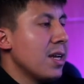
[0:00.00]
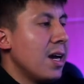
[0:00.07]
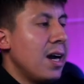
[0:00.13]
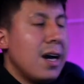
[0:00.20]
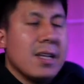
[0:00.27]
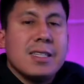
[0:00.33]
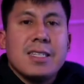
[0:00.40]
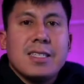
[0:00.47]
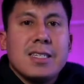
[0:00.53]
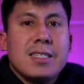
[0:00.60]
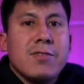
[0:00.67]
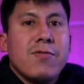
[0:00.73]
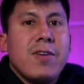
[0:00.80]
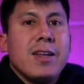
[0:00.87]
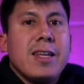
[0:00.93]
uh, this
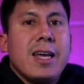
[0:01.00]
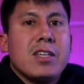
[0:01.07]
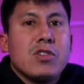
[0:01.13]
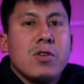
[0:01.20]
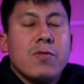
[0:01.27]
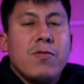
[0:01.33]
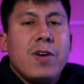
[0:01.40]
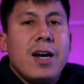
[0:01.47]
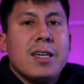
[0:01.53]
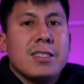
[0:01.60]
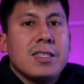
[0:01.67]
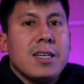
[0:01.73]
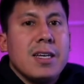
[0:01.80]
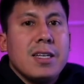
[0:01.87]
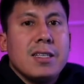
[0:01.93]
isn't financial advice,
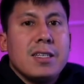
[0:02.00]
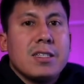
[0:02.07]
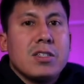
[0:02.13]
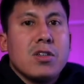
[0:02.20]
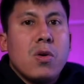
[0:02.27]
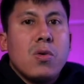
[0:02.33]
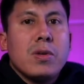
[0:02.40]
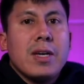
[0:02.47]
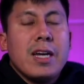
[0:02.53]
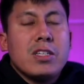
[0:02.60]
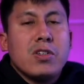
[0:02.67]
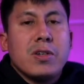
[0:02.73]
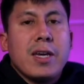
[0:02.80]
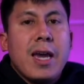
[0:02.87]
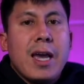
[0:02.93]
this is only
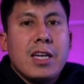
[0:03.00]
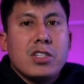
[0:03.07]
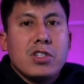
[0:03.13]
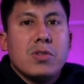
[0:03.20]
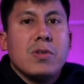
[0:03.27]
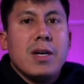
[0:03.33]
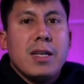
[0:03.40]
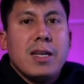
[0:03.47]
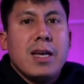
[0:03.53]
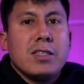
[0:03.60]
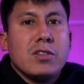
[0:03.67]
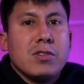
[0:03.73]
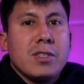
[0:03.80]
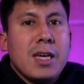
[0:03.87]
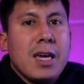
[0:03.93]
educational and
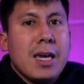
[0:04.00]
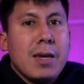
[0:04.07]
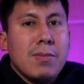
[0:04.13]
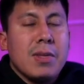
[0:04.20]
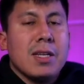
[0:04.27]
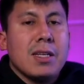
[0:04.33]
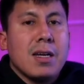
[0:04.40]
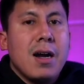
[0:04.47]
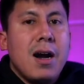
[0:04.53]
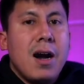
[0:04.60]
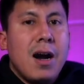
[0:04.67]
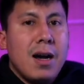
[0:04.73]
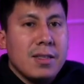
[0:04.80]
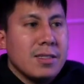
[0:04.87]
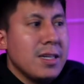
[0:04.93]
entertainment
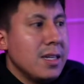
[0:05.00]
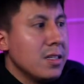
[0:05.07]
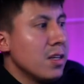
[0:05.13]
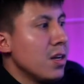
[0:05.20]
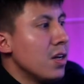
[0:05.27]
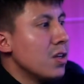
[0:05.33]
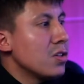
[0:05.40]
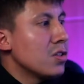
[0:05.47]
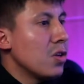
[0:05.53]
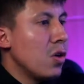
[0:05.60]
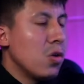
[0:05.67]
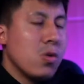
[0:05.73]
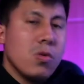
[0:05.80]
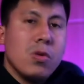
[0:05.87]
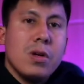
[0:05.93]
content.
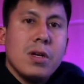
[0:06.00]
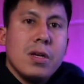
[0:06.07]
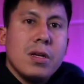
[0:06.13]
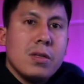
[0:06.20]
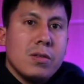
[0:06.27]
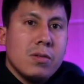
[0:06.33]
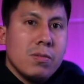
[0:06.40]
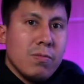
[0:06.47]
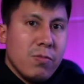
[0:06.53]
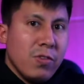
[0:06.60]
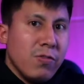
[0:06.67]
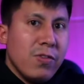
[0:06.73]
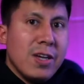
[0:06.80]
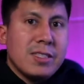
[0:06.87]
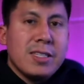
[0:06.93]
So
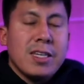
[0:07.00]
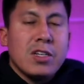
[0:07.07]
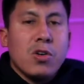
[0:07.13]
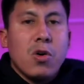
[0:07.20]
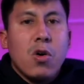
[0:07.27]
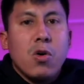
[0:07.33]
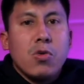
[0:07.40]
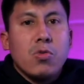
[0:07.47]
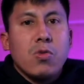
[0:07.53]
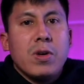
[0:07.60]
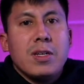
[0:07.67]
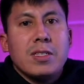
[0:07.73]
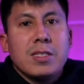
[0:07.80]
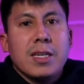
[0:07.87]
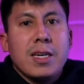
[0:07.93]
invest at your own
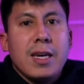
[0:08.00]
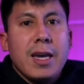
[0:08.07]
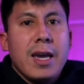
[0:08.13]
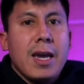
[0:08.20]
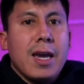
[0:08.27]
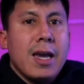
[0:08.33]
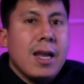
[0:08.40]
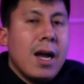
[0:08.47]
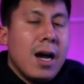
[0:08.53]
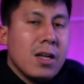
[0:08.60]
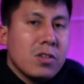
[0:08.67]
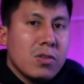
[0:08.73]
risk, and on to